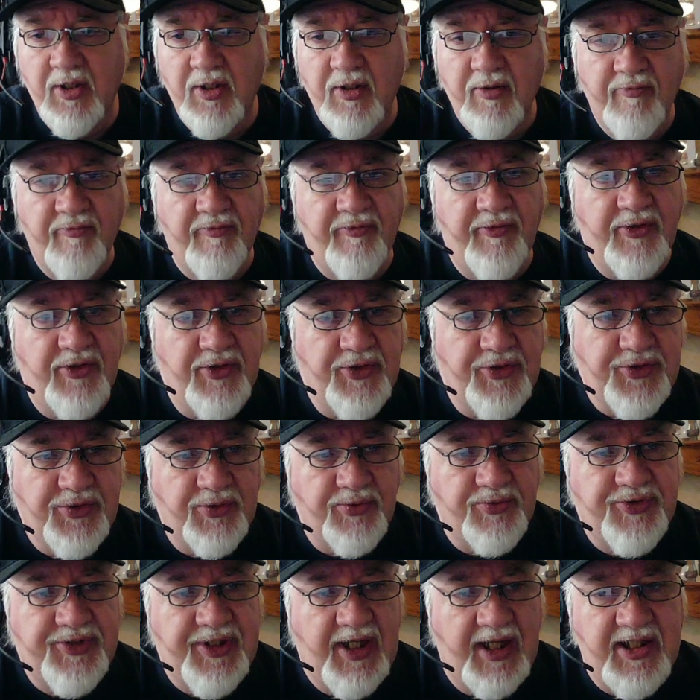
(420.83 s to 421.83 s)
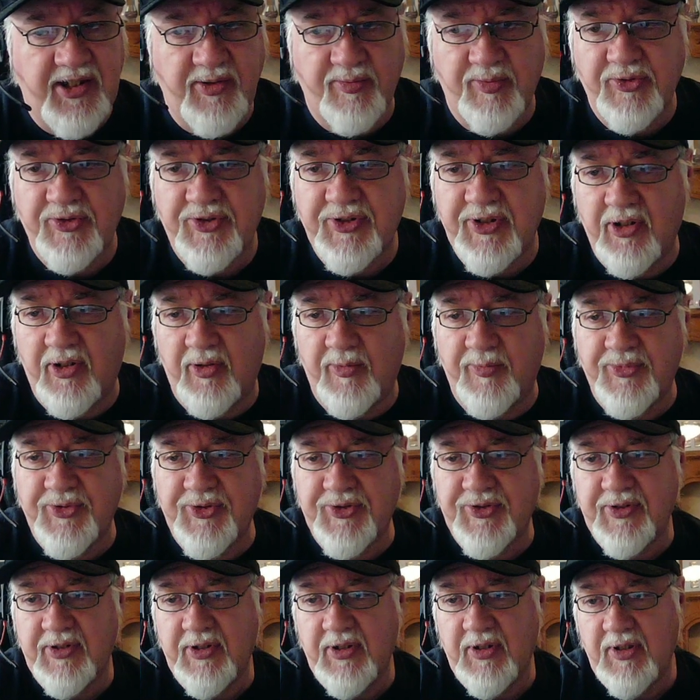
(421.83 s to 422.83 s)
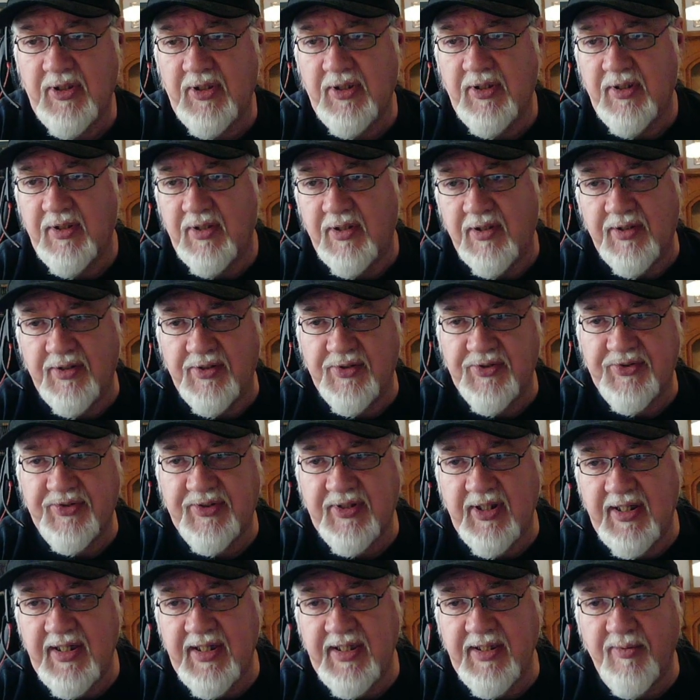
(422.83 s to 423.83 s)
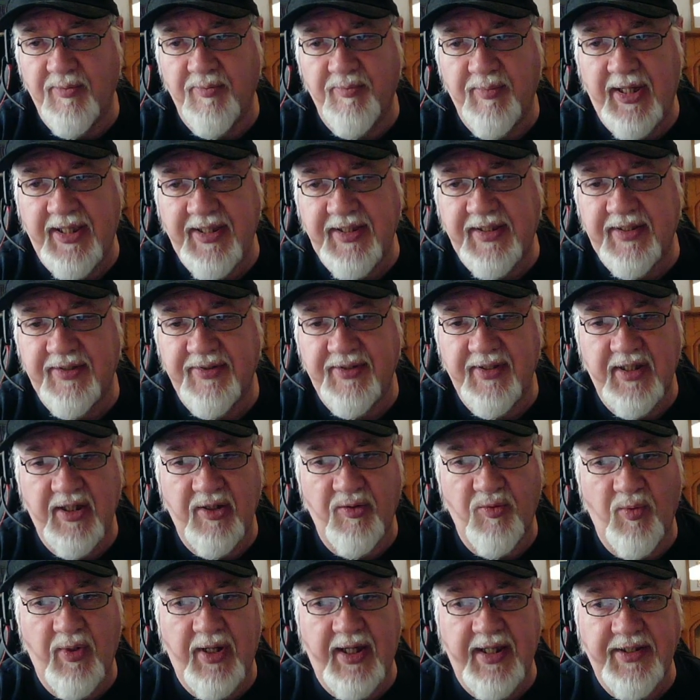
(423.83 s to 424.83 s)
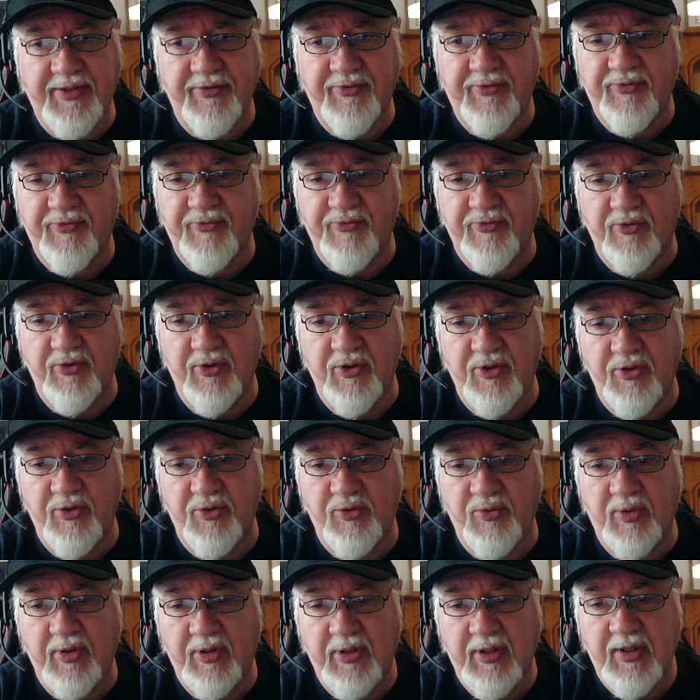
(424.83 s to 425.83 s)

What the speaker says: virtual tabletops, as they make their way through.